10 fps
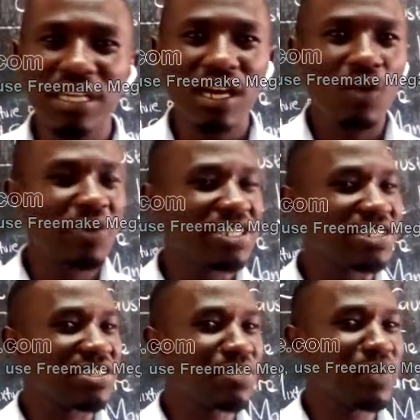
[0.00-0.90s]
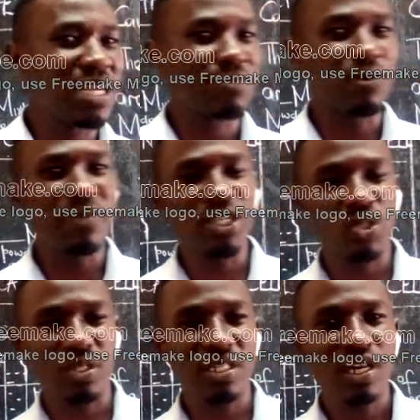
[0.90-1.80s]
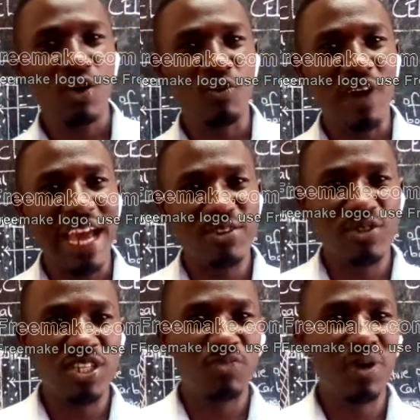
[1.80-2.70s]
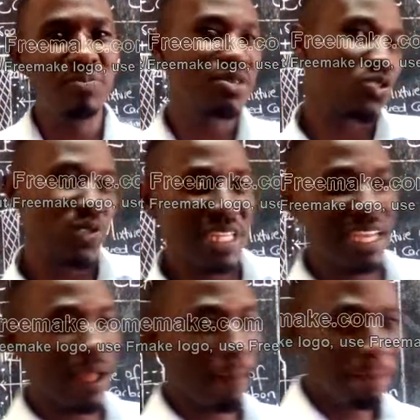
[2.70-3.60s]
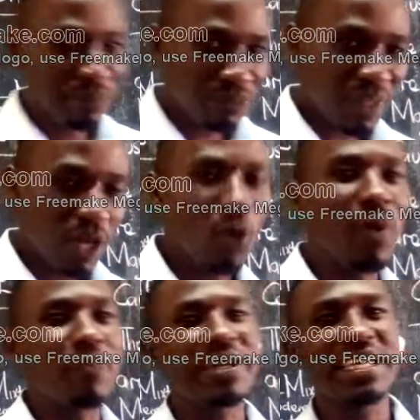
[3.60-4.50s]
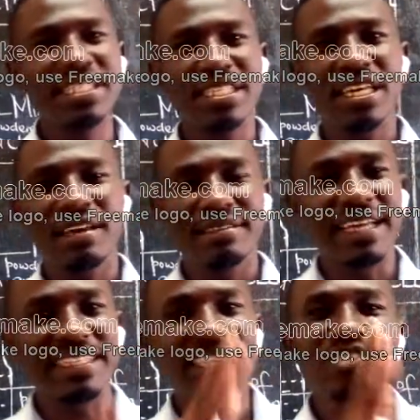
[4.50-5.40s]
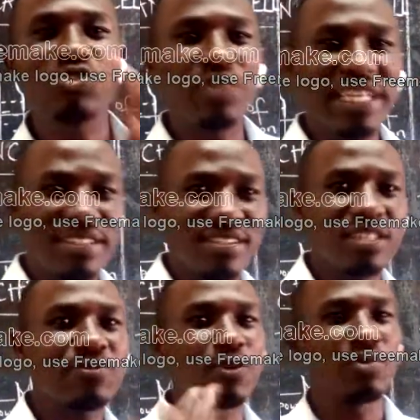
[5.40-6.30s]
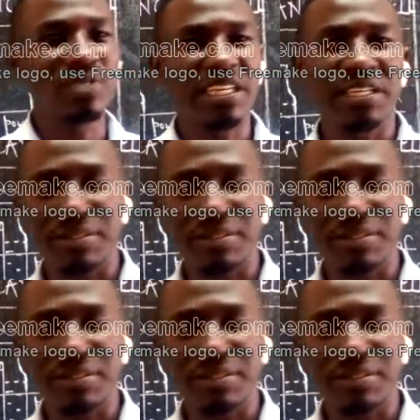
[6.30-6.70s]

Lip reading: which is simply the formation of hydrogen bubbles on the copper plate that insulates it from the